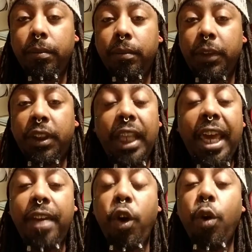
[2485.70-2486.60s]

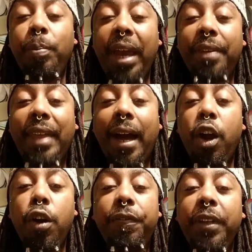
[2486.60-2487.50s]
Slave, obey thy
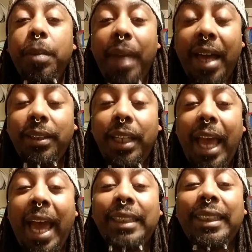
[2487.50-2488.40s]
earthly master
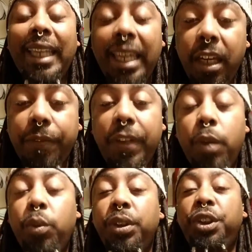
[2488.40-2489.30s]
as if it
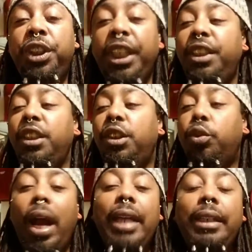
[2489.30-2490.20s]
was Jesus
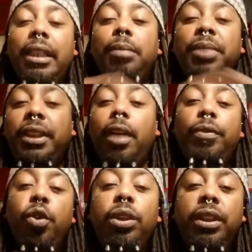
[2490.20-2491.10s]
Christ himself.
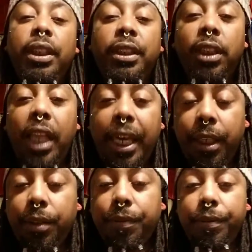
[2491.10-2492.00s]
Who is the
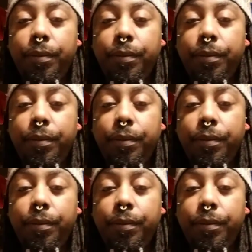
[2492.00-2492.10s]
slave?